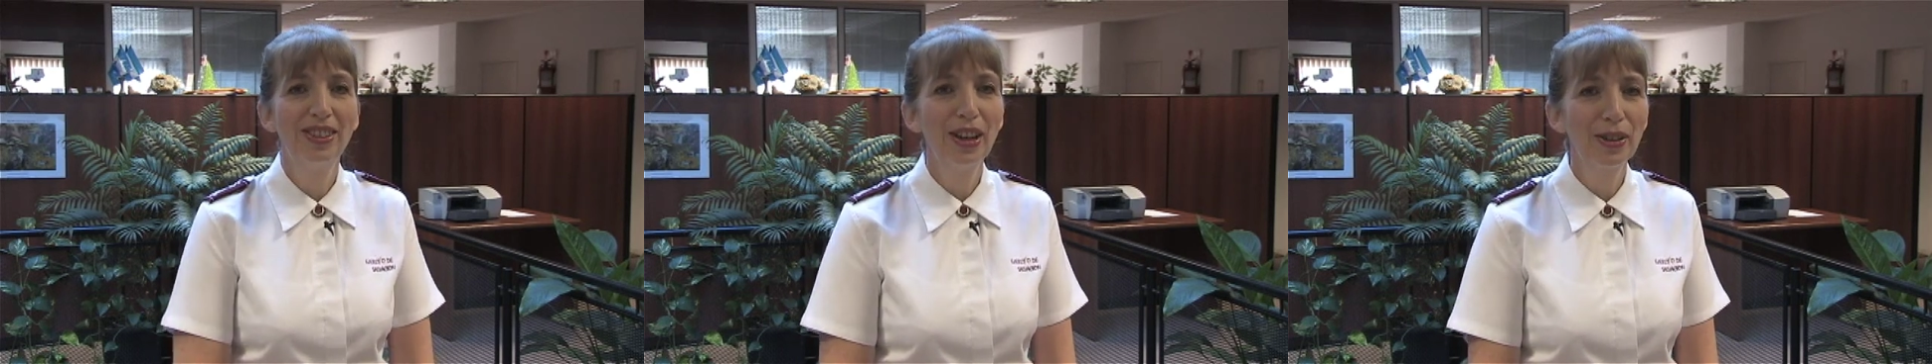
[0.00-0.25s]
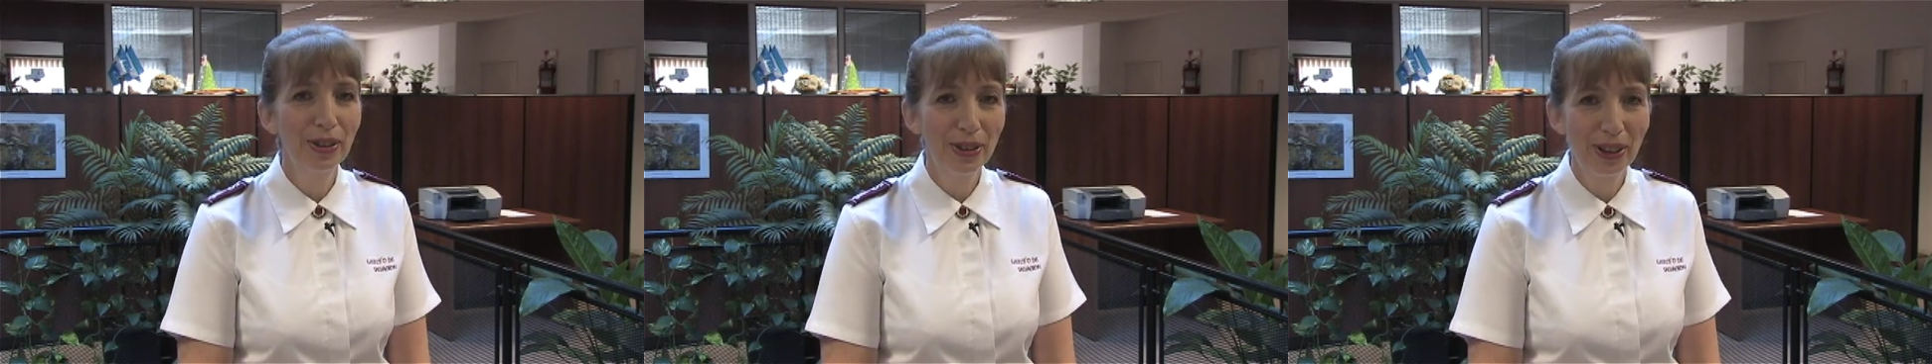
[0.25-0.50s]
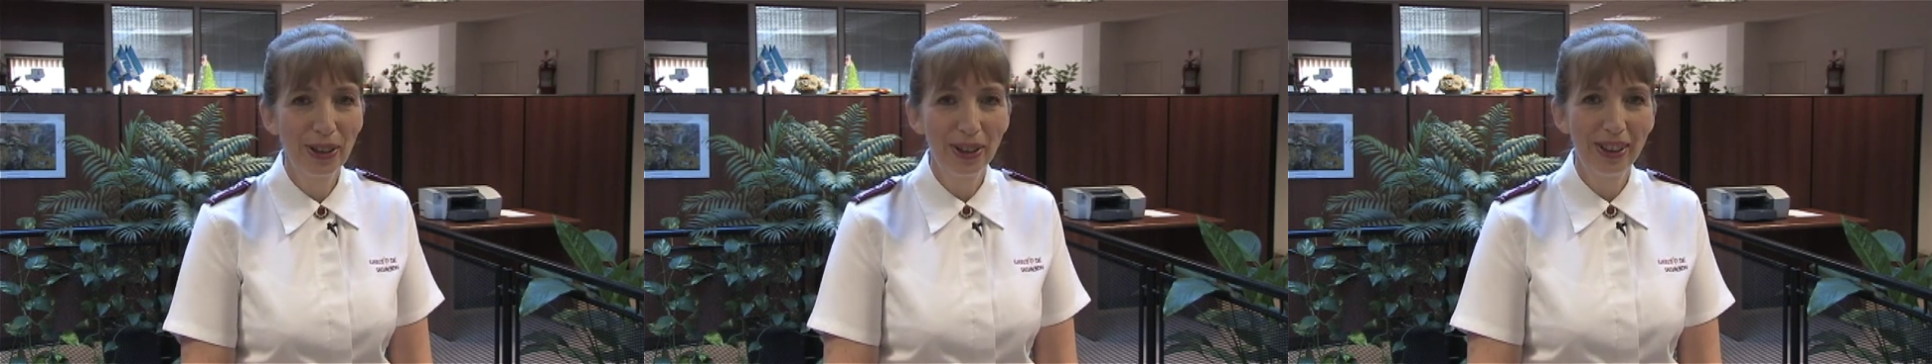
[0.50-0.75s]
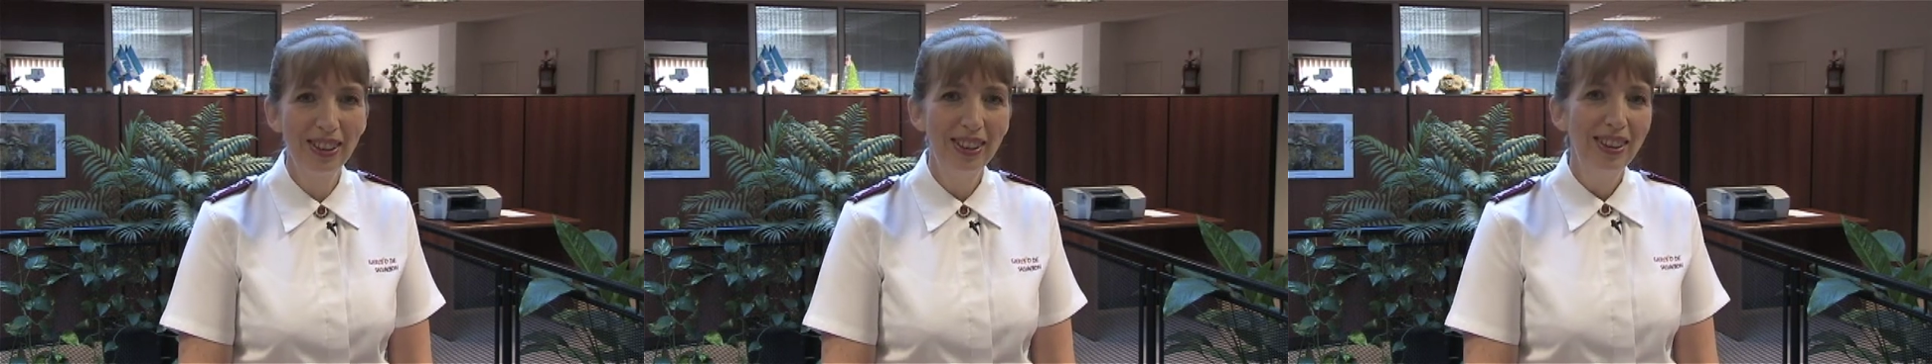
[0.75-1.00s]

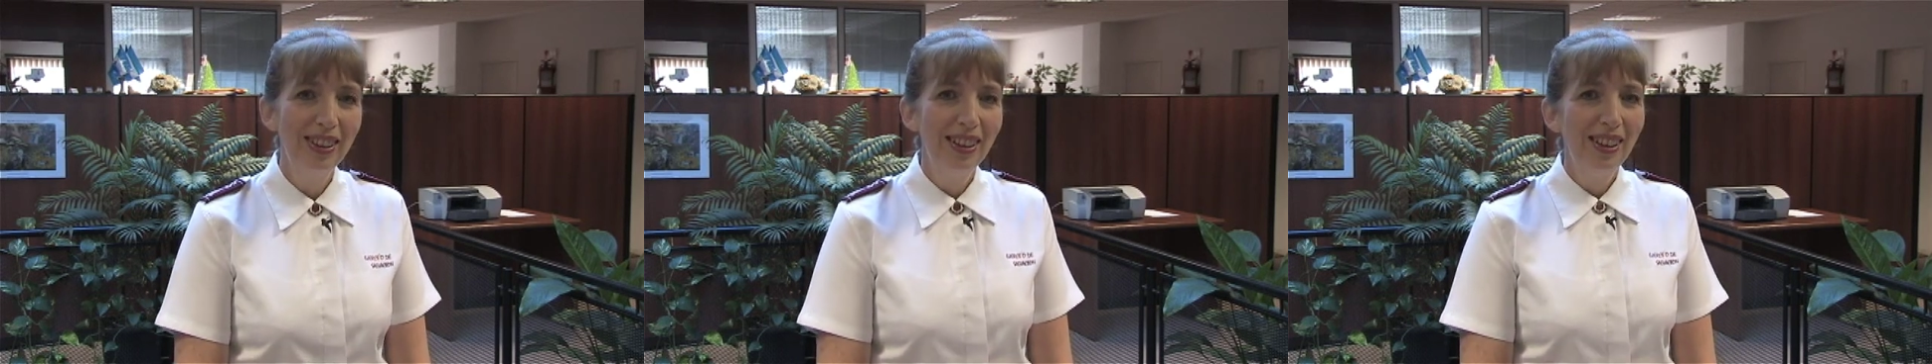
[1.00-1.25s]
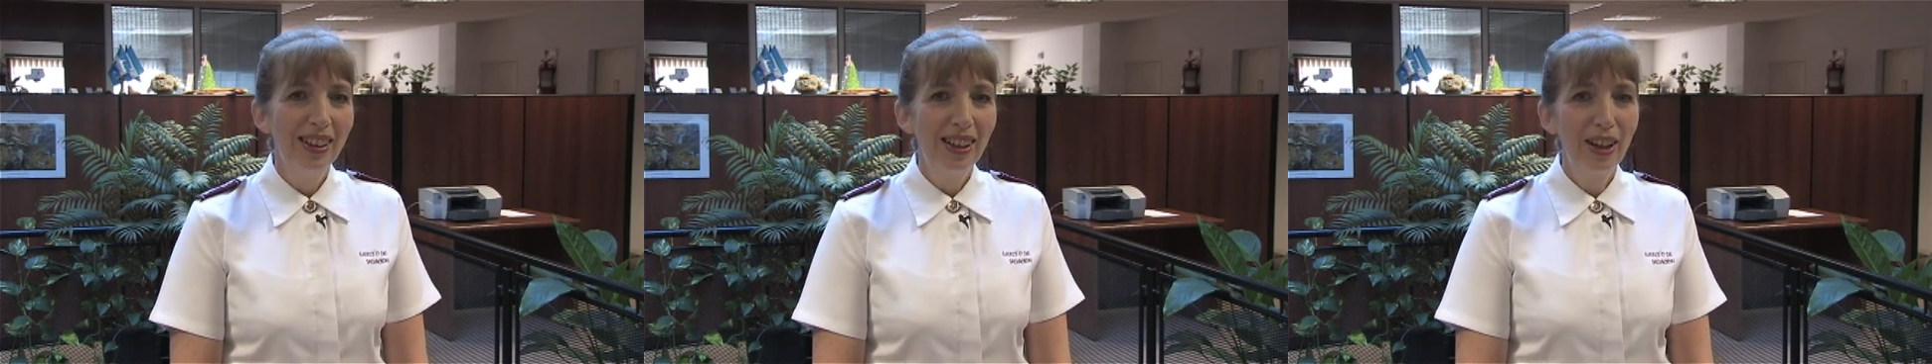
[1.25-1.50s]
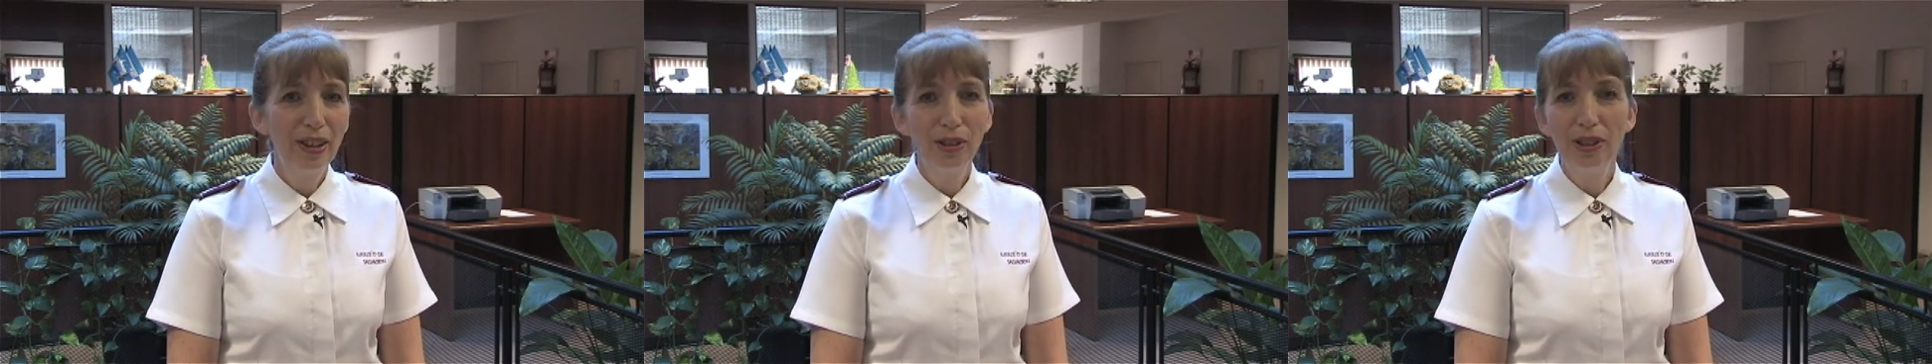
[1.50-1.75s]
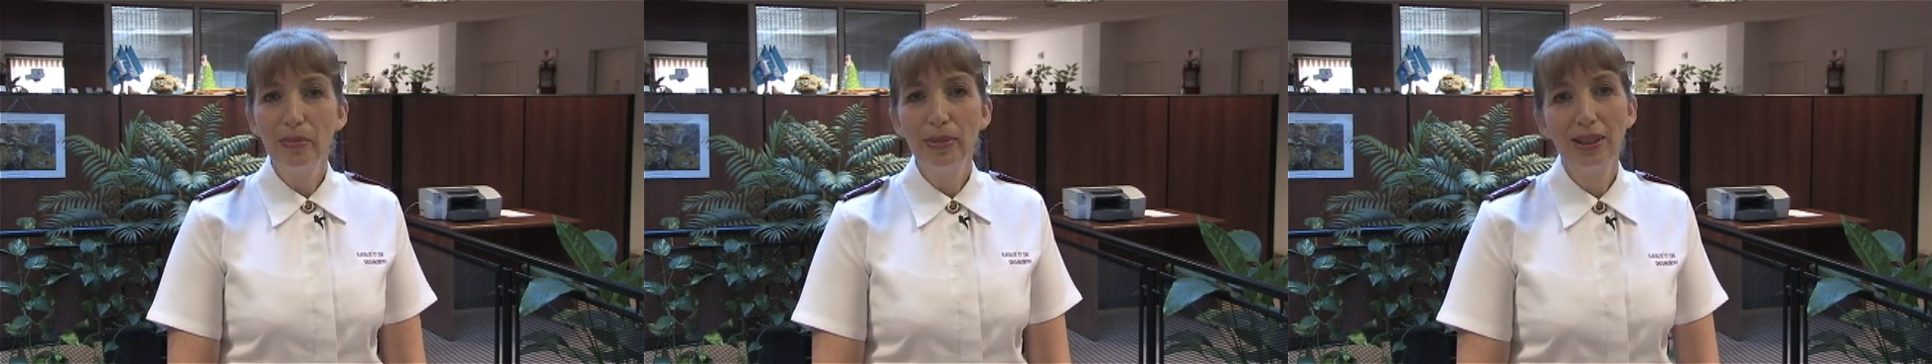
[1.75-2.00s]
secretary. I had
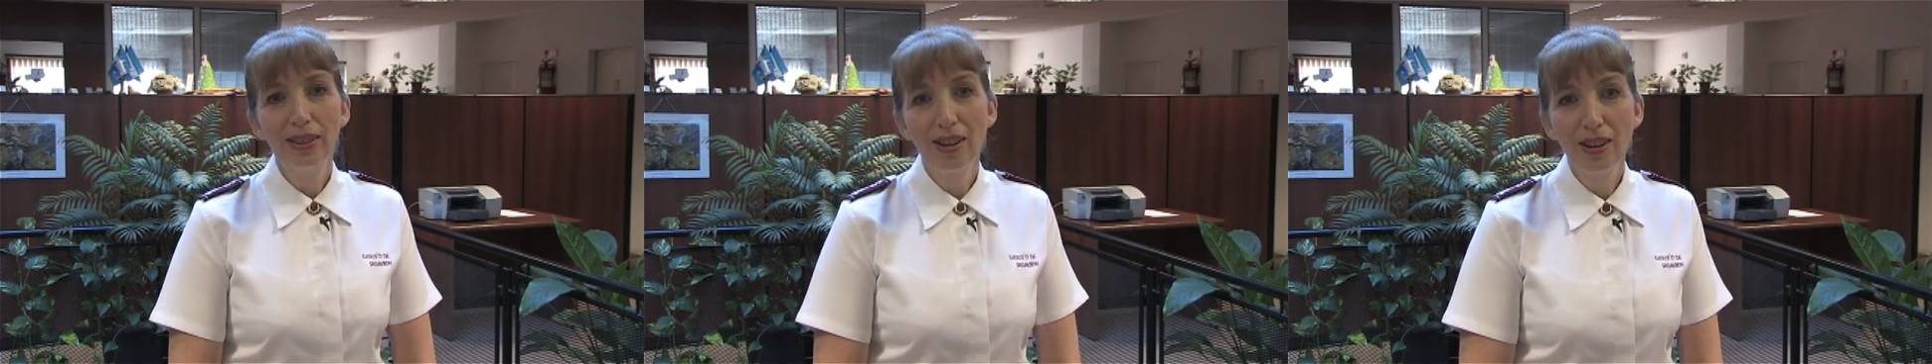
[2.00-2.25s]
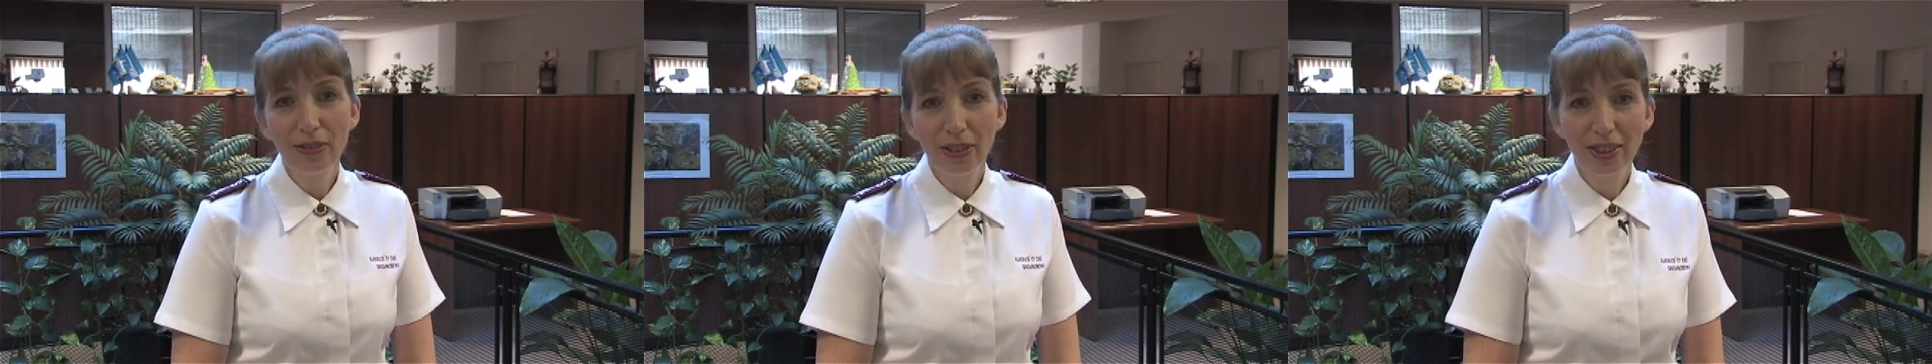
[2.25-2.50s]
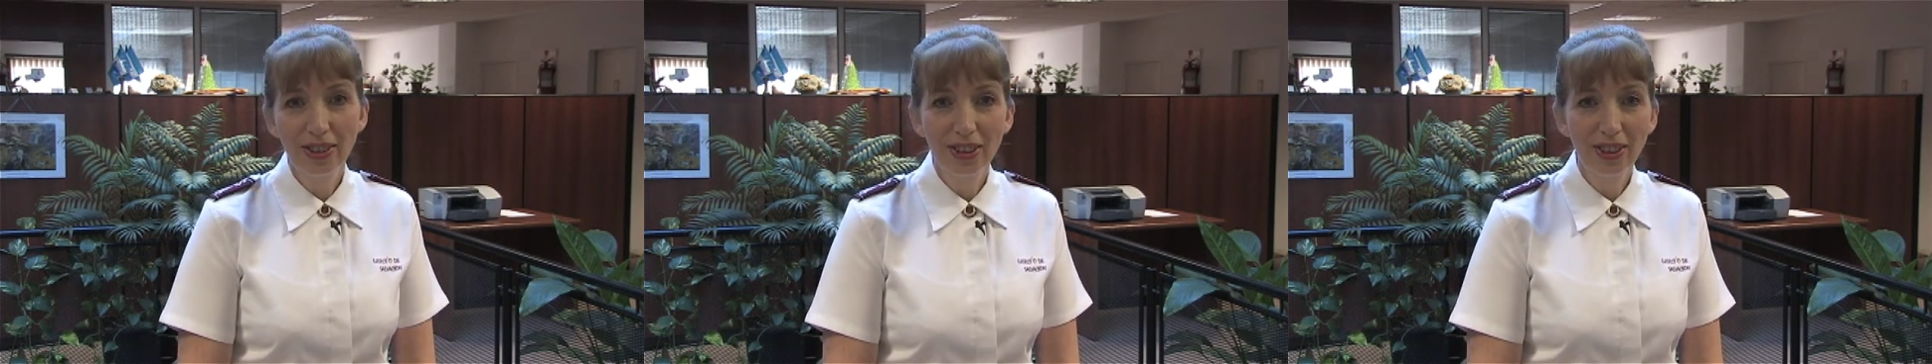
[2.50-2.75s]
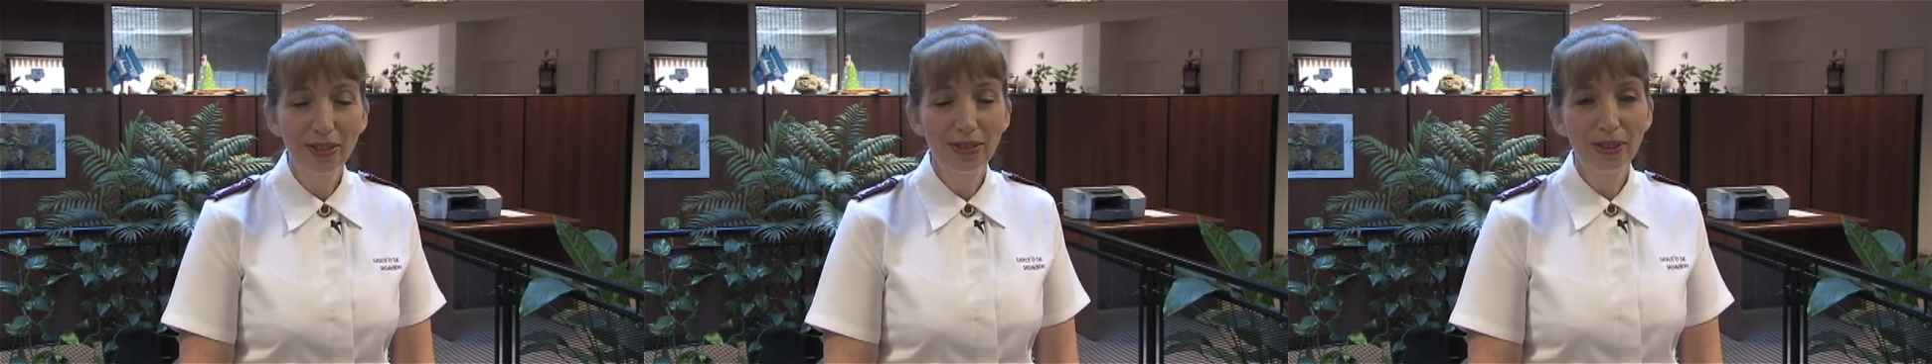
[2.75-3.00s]
only been an officer